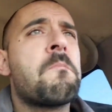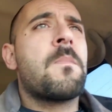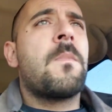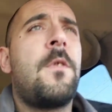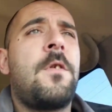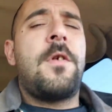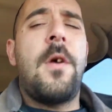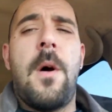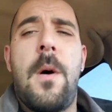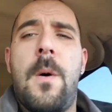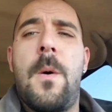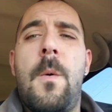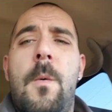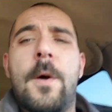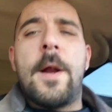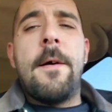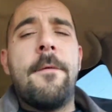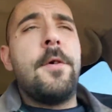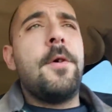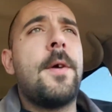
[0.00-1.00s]
So
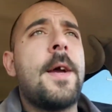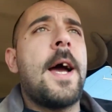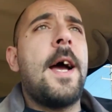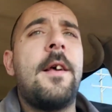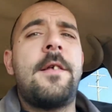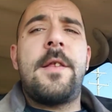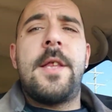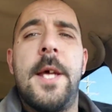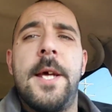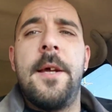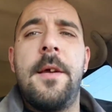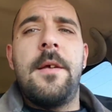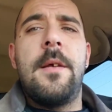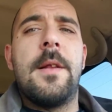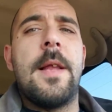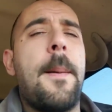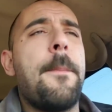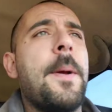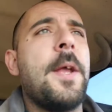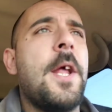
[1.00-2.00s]
whatever you guys think,
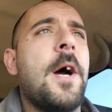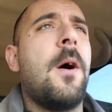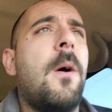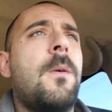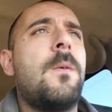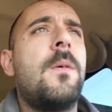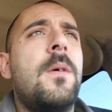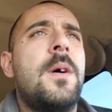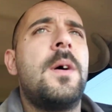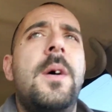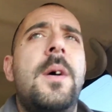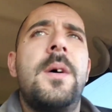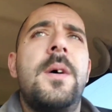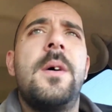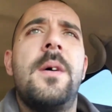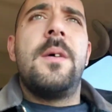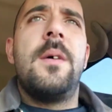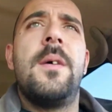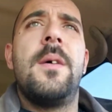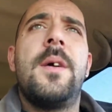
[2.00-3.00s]
let me know,
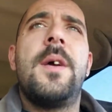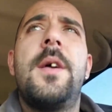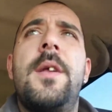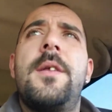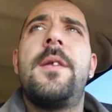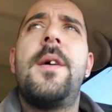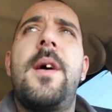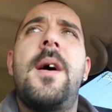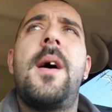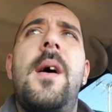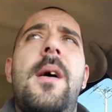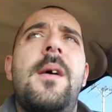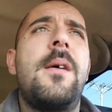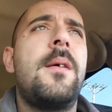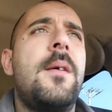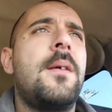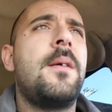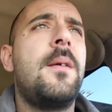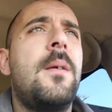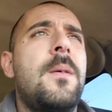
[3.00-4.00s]
and
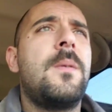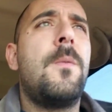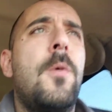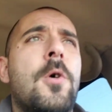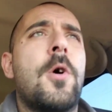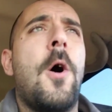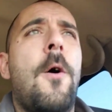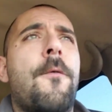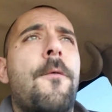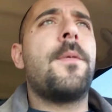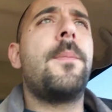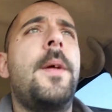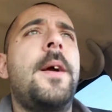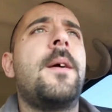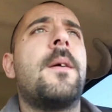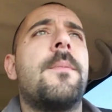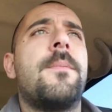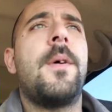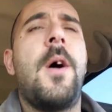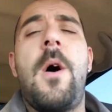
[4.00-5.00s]
we'll go from there.